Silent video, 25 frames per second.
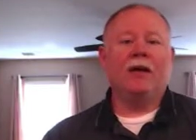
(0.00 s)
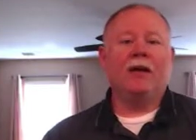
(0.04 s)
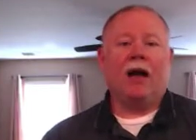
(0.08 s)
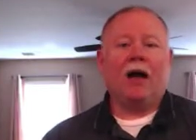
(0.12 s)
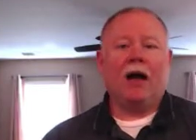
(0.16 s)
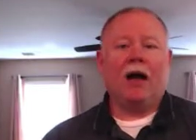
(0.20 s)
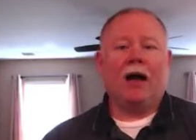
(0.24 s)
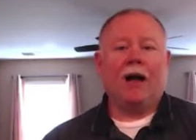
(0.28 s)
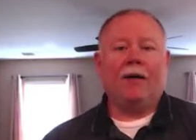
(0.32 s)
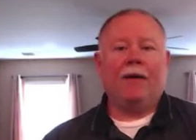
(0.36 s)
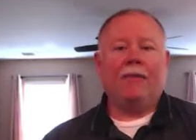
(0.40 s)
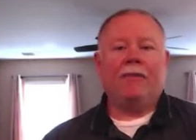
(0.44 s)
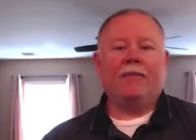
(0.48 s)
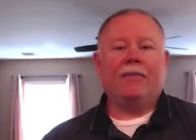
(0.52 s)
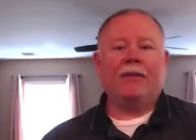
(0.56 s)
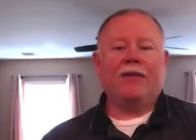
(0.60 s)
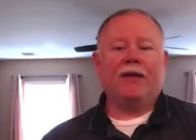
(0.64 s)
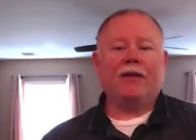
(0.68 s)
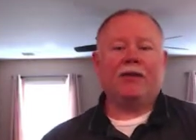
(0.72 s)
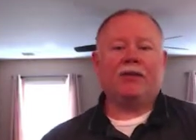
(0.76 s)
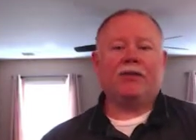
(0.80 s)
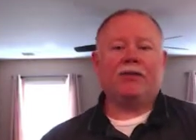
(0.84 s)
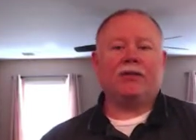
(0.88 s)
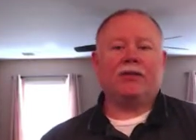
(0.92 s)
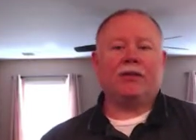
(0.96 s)
Um,
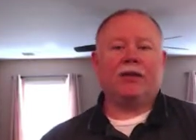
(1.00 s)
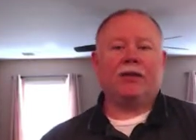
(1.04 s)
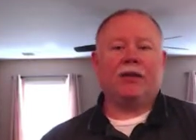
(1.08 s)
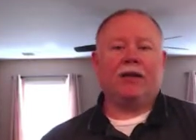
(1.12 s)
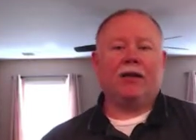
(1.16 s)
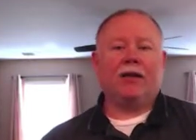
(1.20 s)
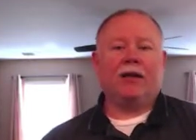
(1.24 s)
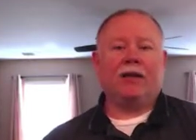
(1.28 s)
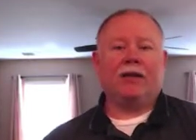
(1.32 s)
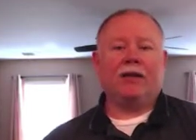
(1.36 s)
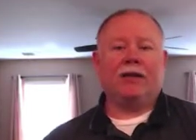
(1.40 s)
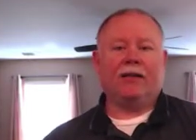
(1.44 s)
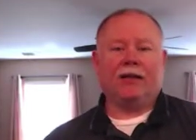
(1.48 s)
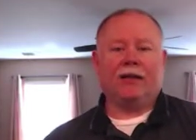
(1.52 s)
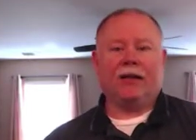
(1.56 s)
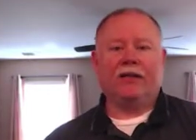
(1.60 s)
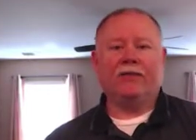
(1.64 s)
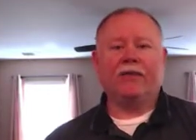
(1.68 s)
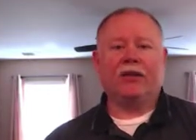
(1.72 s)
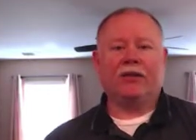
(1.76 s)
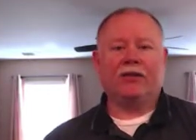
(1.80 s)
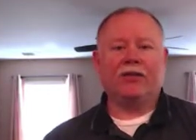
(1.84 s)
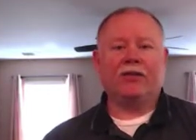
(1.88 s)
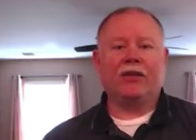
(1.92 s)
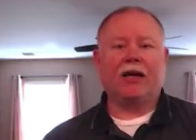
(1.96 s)
this, uh, to give
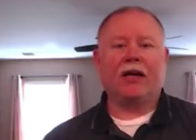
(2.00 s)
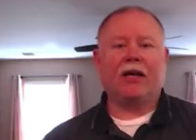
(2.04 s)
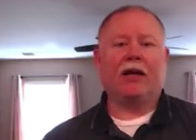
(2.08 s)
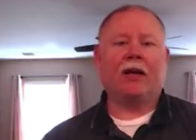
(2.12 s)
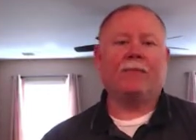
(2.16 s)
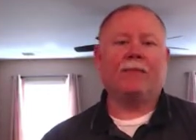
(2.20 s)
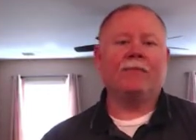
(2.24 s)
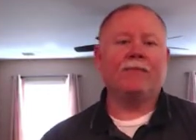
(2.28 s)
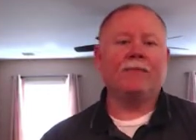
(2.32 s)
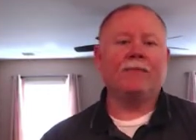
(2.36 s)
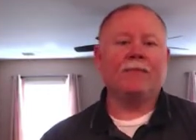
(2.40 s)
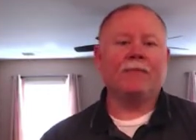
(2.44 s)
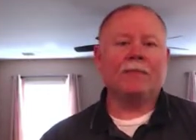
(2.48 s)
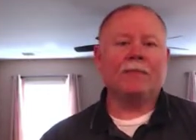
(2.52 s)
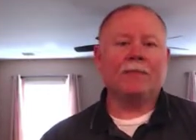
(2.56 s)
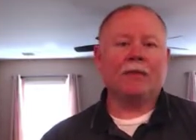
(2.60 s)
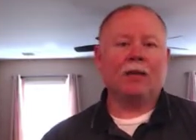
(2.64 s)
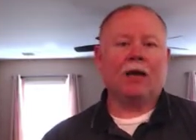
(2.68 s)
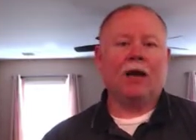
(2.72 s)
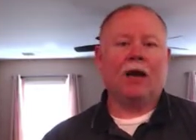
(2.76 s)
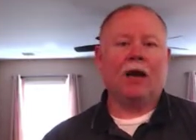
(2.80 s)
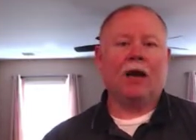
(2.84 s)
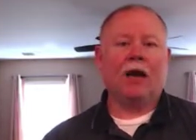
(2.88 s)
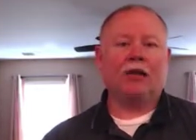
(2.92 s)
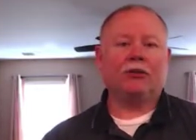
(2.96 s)
you the setup,
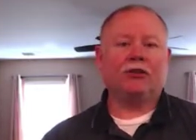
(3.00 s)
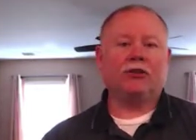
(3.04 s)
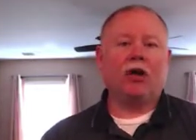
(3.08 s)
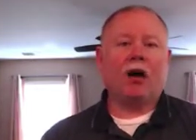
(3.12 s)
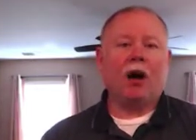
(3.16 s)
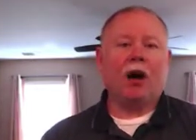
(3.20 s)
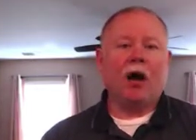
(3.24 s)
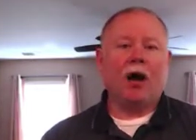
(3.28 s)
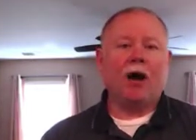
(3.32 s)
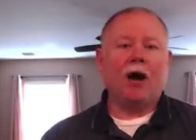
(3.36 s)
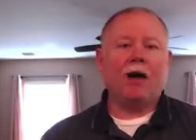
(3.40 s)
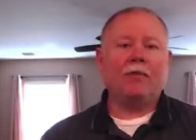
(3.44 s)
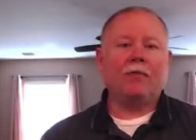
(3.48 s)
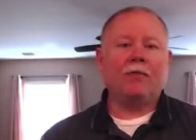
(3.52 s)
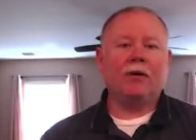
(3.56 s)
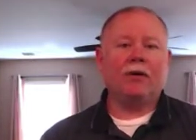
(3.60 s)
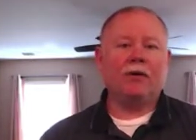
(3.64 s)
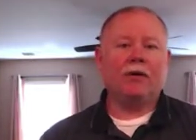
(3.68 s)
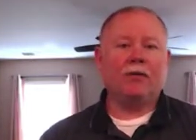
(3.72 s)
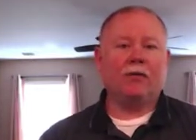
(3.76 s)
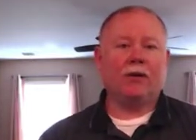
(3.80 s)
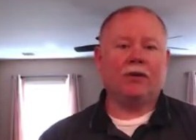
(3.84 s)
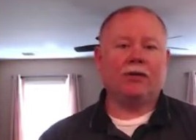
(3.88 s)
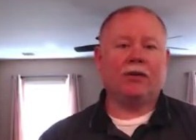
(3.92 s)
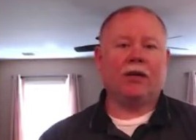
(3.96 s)
uh, Tom
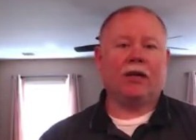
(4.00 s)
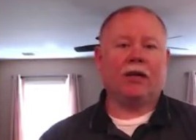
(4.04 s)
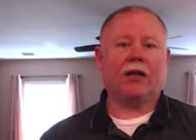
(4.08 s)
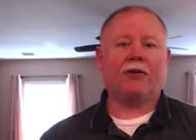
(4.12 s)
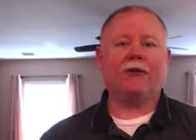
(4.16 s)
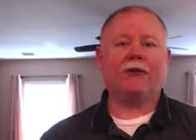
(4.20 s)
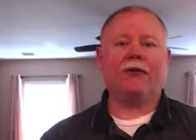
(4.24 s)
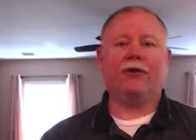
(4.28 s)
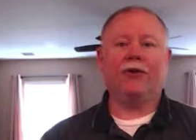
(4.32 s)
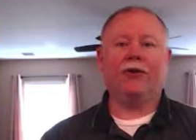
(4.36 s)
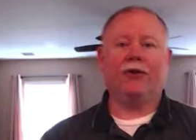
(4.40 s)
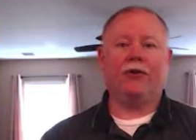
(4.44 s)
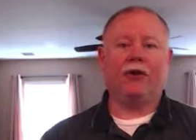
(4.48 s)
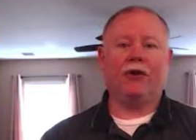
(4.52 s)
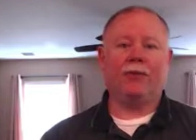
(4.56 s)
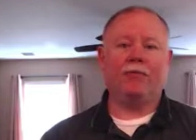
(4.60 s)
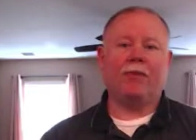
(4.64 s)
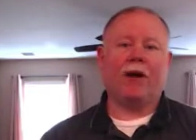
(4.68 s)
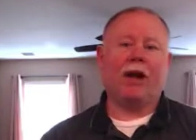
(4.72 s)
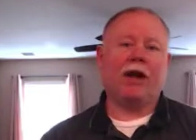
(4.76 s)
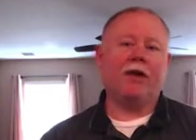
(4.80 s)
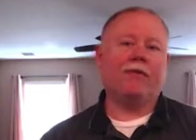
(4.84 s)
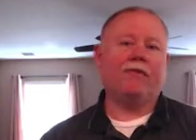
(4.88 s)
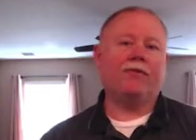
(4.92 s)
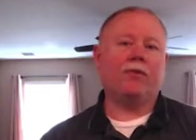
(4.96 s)
was electrocuted
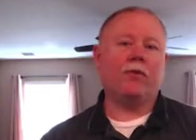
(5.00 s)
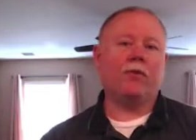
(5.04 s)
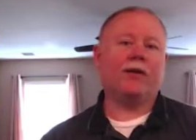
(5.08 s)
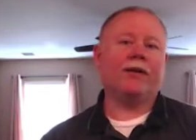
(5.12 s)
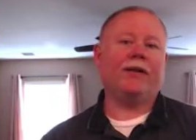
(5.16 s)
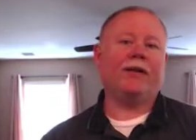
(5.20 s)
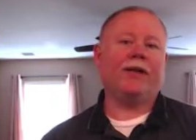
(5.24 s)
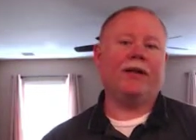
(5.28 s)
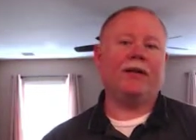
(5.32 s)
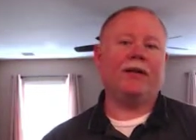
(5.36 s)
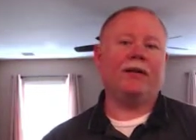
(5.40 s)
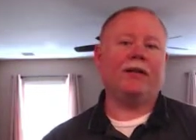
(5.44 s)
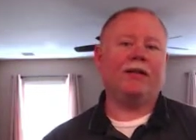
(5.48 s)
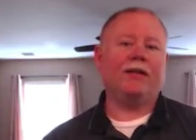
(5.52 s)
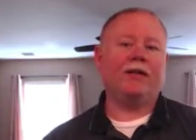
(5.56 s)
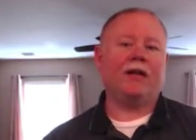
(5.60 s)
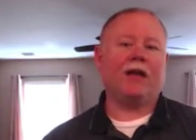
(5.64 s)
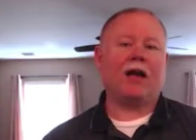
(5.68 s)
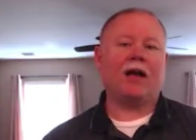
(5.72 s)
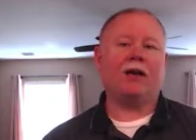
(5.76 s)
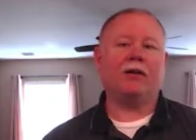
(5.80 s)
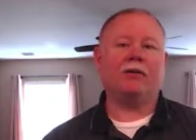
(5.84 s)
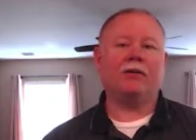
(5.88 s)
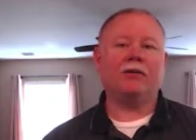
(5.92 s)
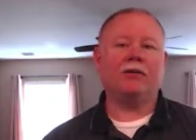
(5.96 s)
by a
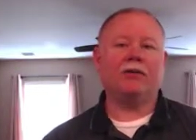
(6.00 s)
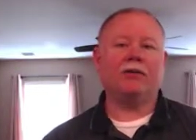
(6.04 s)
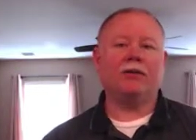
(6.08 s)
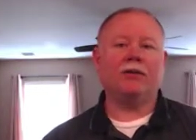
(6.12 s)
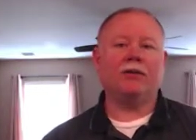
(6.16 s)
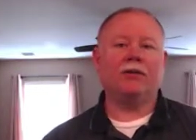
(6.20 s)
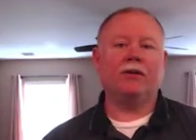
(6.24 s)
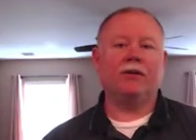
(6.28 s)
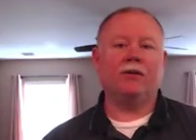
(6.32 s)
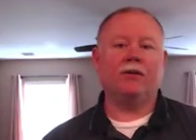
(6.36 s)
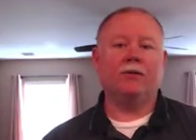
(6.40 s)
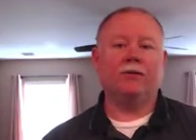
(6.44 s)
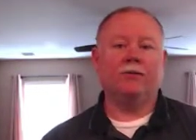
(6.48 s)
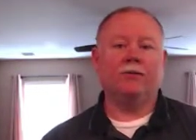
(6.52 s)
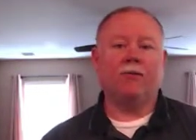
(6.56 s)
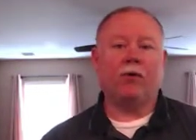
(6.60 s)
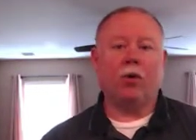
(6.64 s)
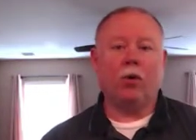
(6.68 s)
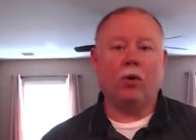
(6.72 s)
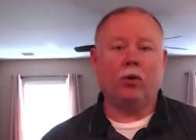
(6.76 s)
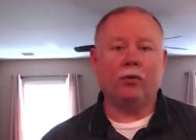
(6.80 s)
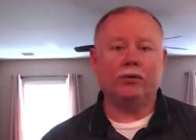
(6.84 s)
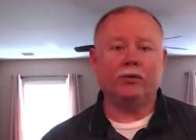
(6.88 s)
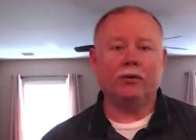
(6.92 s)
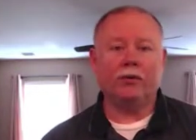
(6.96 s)
14,000
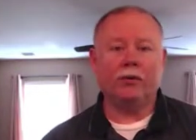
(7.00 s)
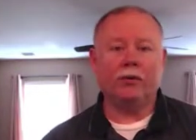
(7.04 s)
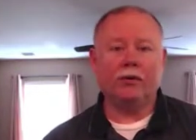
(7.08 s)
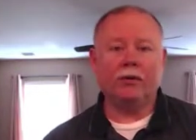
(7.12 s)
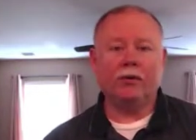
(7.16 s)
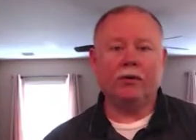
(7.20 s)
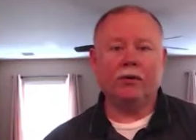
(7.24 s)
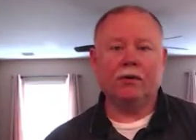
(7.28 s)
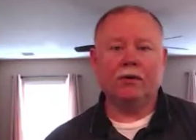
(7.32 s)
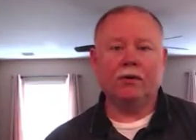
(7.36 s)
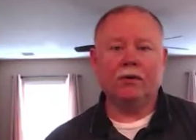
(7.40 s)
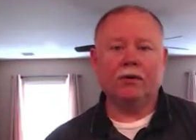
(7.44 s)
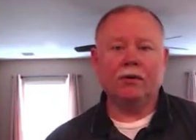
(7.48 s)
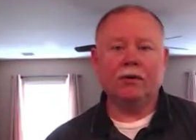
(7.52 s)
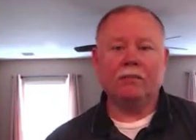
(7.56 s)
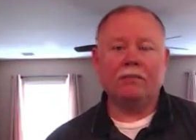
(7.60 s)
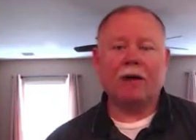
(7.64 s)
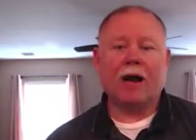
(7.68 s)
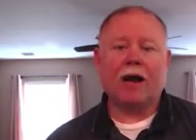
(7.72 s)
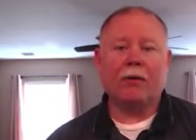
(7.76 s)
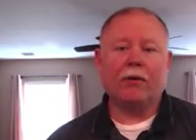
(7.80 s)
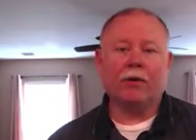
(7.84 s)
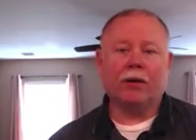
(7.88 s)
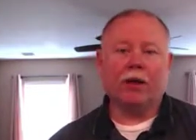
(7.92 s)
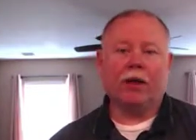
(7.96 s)
volt
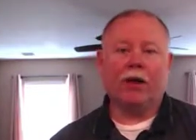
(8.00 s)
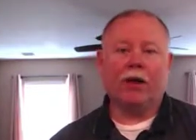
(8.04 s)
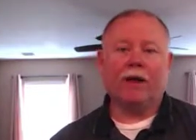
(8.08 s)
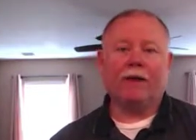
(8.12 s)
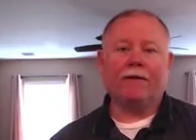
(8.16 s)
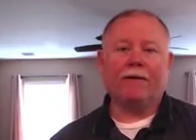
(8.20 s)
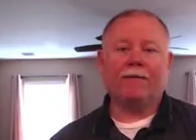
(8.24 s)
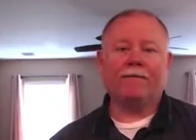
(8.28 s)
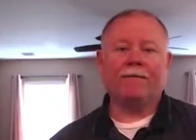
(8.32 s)
power line,